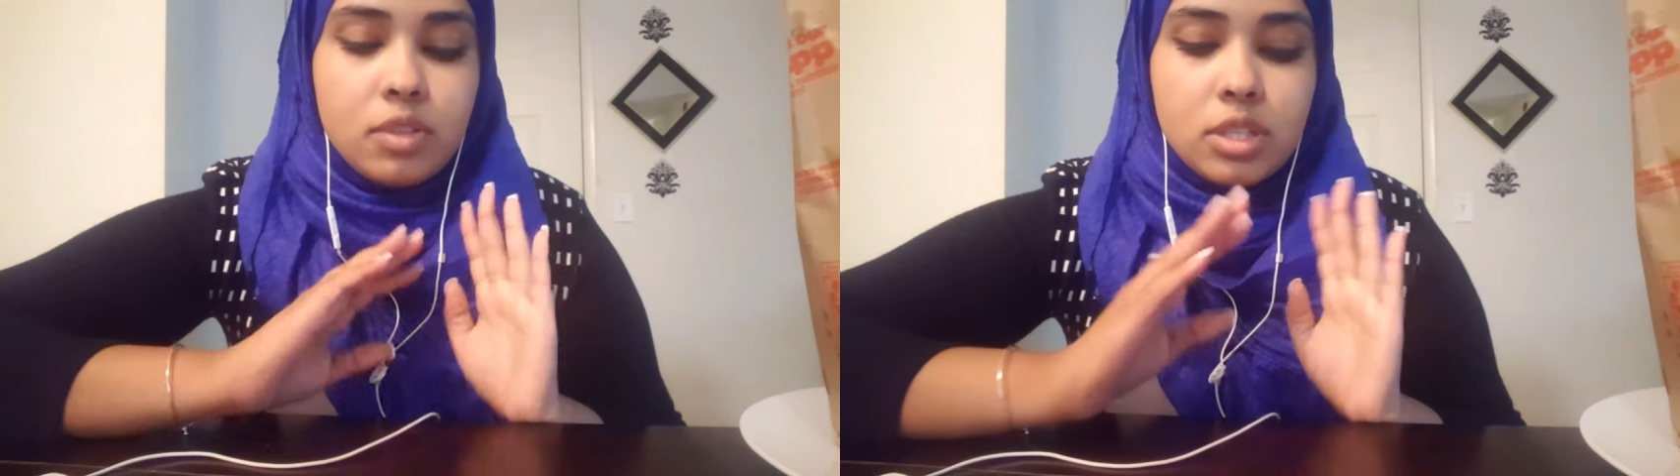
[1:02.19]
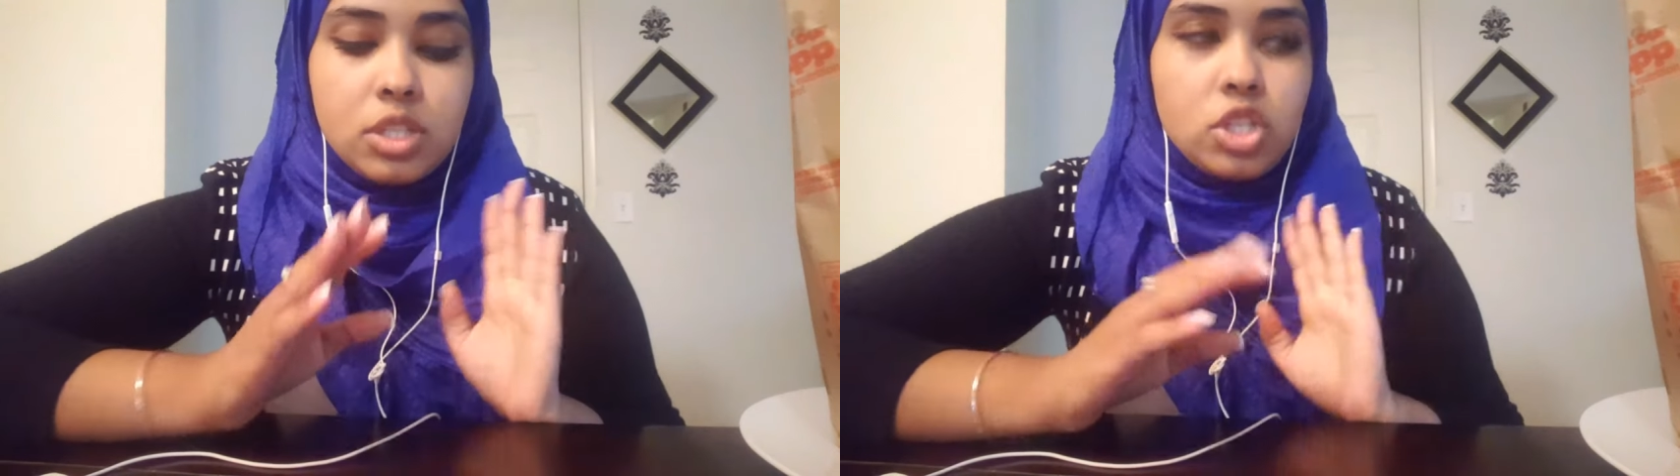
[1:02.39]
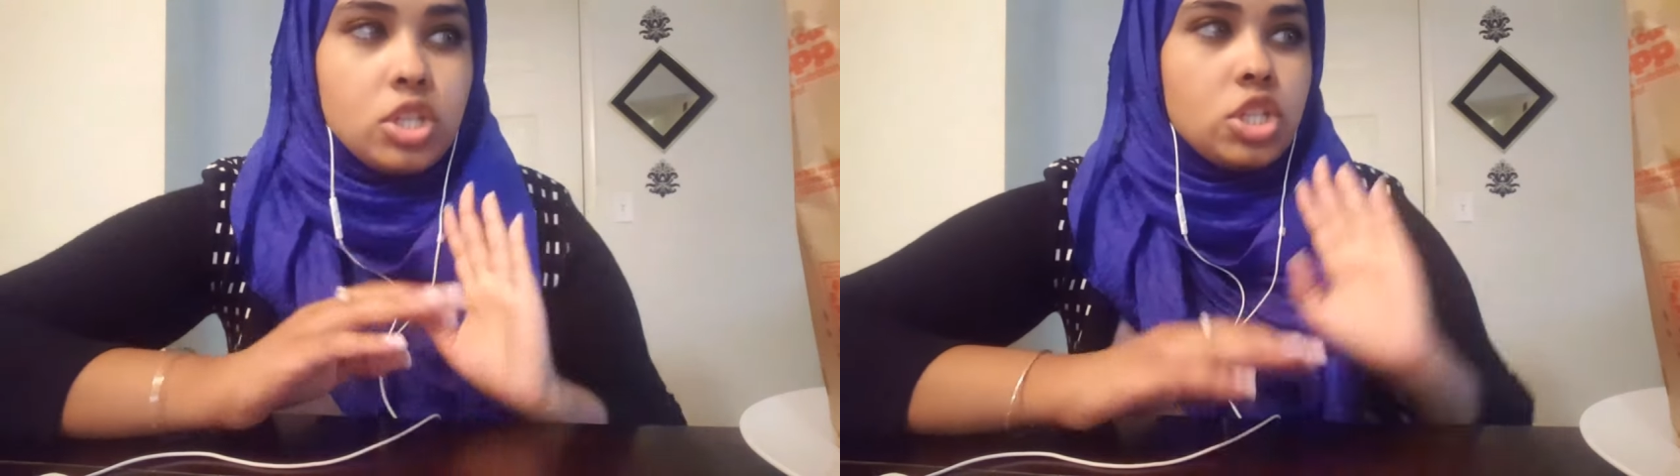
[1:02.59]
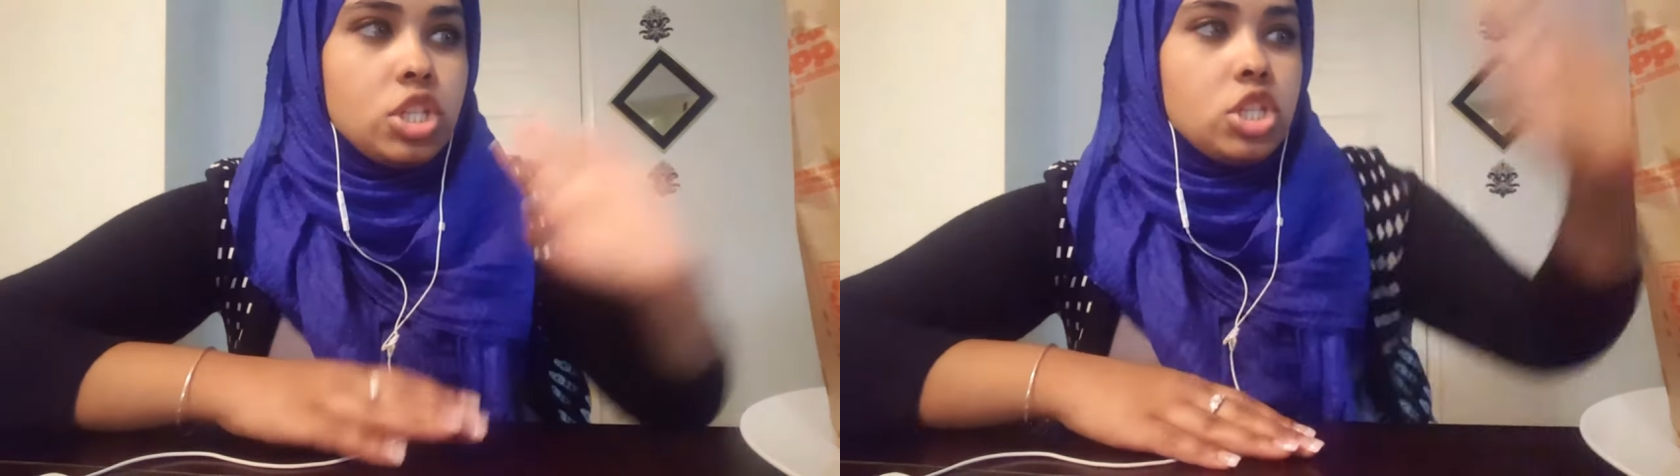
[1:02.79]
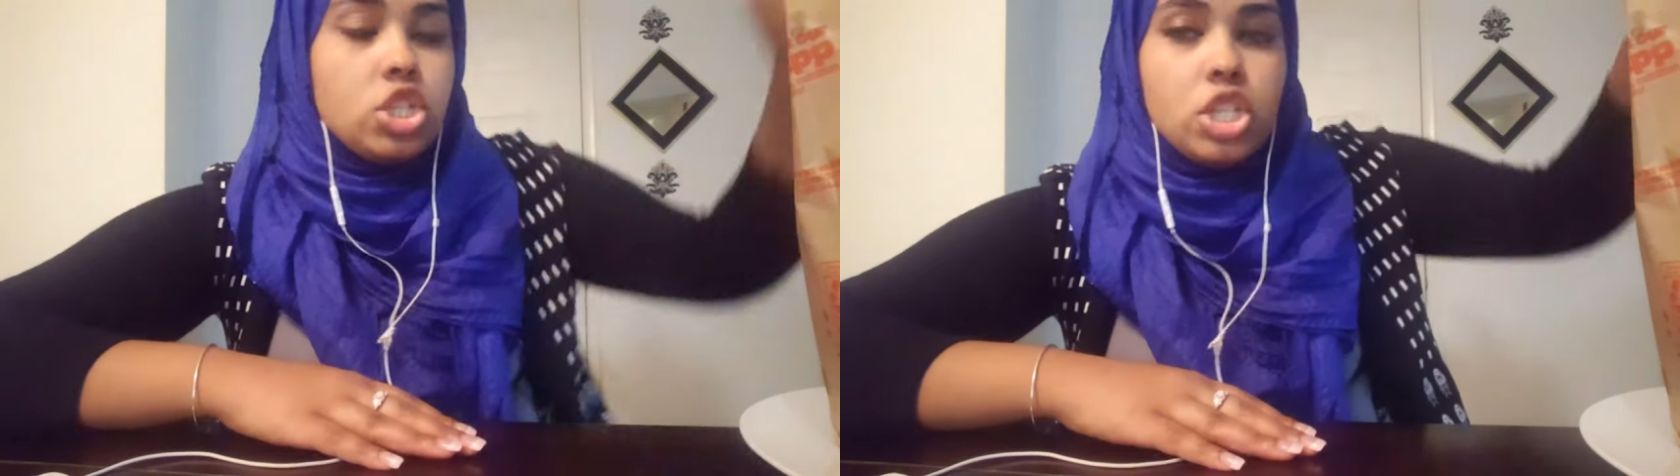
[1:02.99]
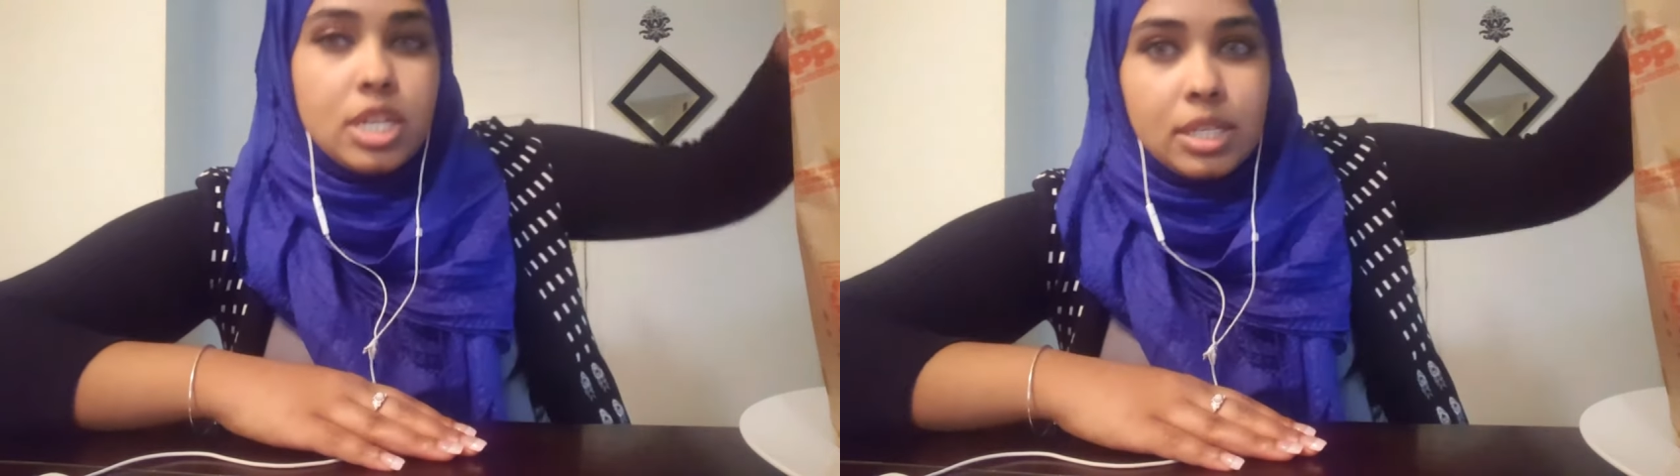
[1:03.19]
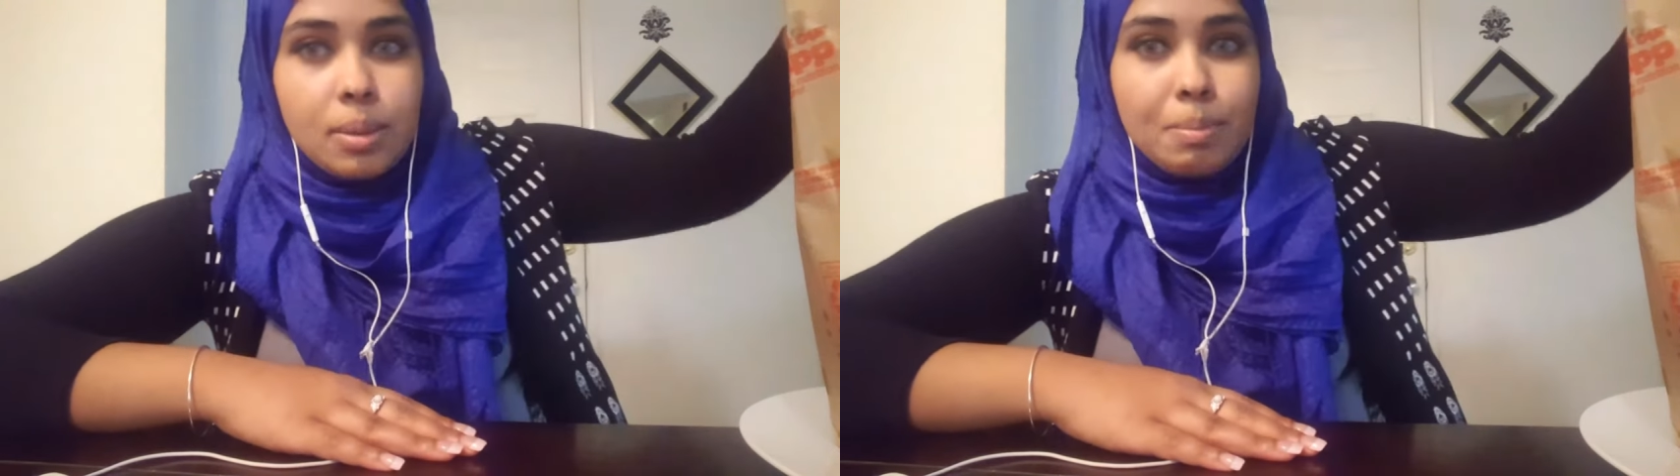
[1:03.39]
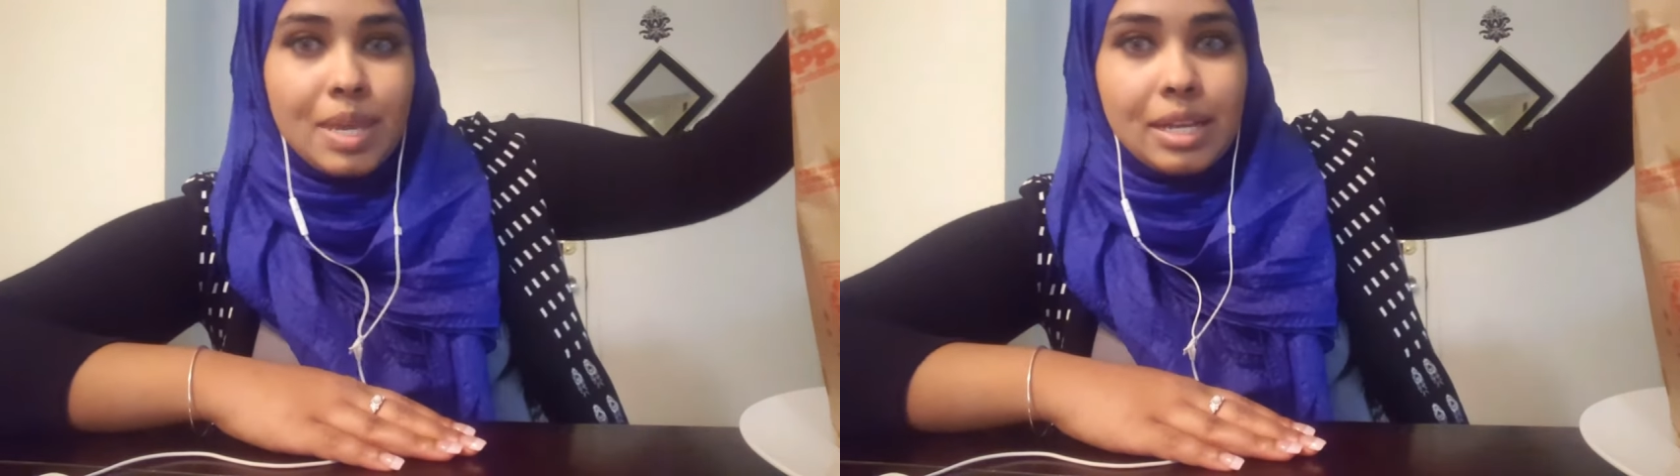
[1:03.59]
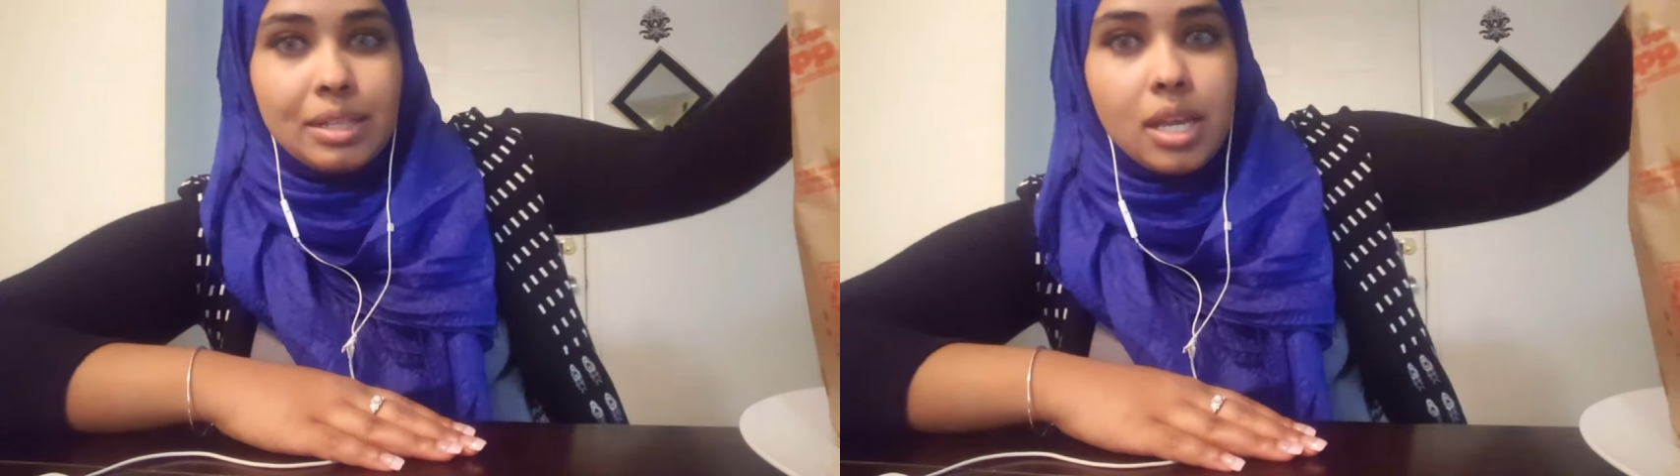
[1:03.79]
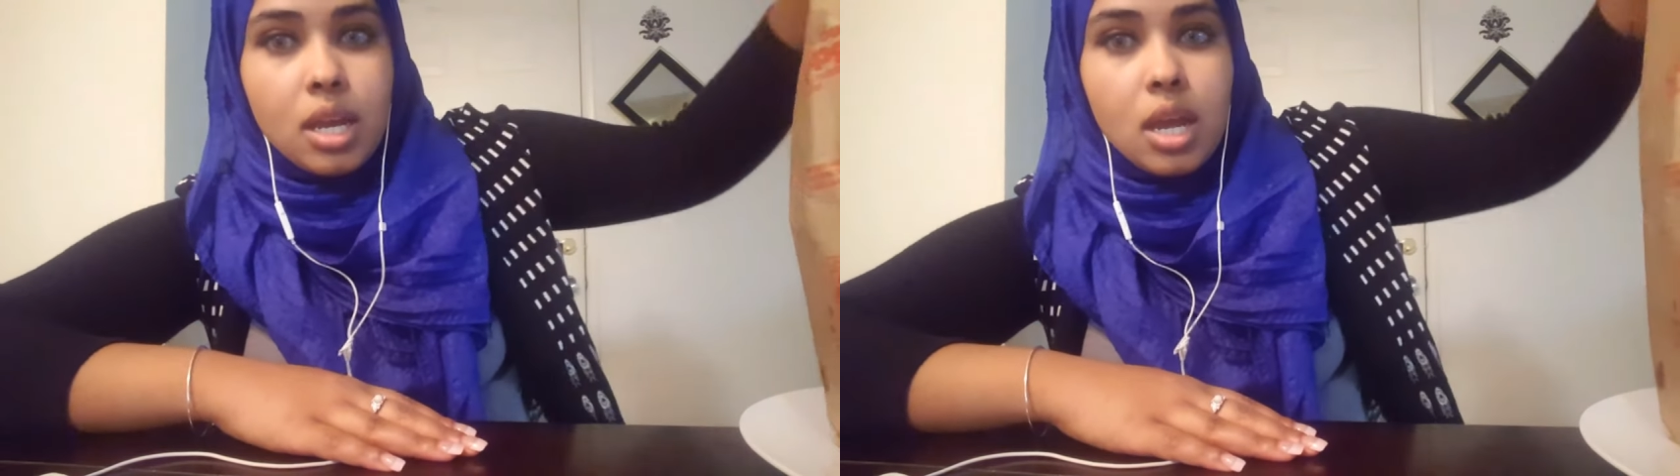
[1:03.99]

this cheat meal.